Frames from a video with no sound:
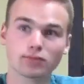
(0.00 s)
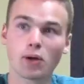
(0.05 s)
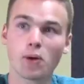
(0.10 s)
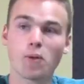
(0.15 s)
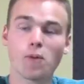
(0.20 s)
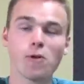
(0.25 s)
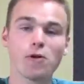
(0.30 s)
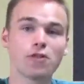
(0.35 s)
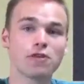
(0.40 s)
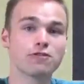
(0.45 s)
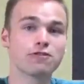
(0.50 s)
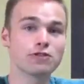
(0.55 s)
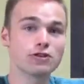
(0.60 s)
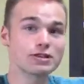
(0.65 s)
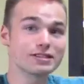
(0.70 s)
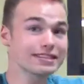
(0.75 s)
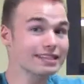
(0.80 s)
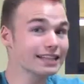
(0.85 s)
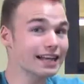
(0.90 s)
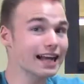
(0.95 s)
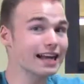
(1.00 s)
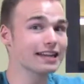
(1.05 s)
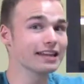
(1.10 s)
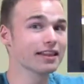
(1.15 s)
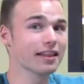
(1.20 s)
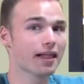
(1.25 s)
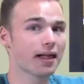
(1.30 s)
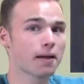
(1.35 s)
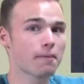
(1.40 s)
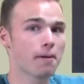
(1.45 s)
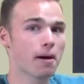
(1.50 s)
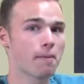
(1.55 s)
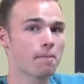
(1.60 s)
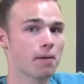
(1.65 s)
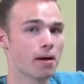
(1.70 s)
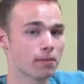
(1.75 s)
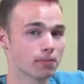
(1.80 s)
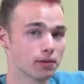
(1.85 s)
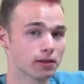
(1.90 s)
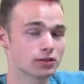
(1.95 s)
Well, the first thing I didn't like about
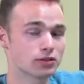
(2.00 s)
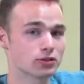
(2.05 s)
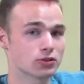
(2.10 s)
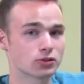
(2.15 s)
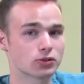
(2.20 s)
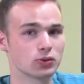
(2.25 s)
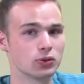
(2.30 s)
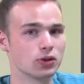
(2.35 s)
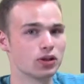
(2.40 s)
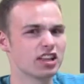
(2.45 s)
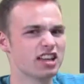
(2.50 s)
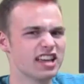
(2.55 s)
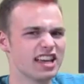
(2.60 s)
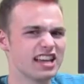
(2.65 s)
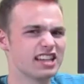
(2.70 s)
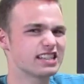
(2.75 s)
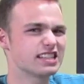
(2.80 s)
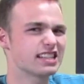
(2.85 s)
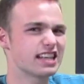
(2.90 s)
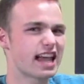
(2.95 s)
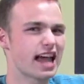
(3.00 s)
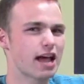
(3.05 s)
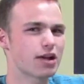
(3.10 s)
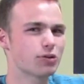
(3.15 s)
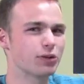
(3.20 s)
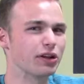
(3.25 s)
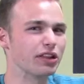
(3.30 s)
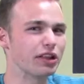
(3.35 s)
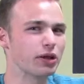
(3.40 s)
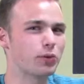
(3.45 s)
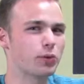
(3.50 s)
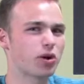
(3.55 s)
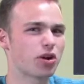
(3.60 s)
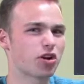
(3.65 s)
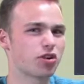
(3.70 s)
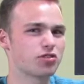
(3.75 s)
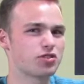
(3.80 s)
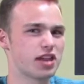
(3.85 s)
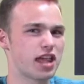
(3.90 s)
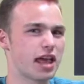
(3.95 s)
public school is they had really
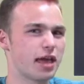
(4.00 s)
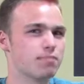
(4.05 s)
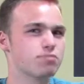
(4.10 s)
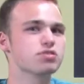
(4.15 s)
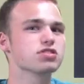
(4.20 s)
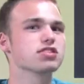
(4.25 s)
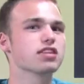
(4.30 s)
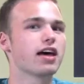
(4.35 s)
weird names.